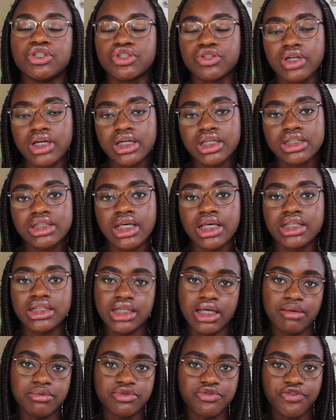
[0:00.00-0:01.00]
tricks and
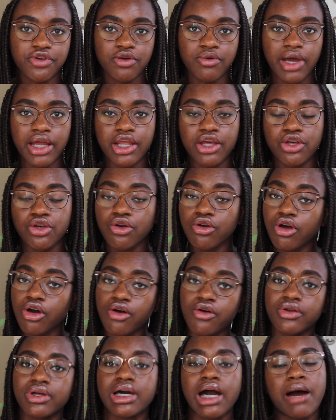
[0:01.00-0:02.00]
tips for writing your
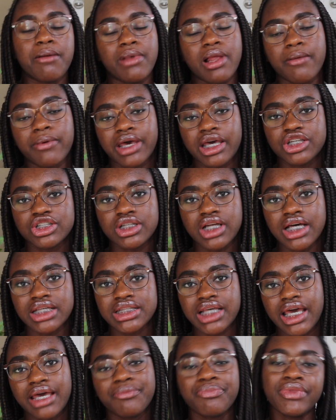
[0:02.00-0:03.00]
own common application
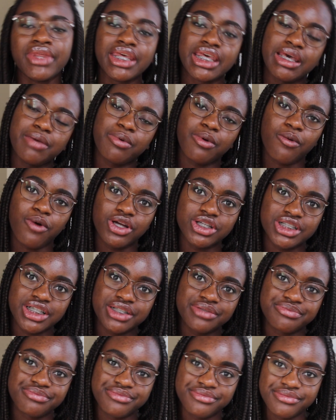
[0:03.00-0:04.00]
essay, keep on
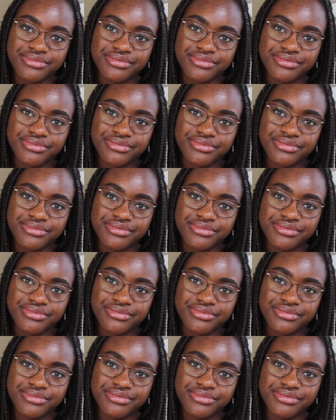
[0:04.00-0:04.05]
watching.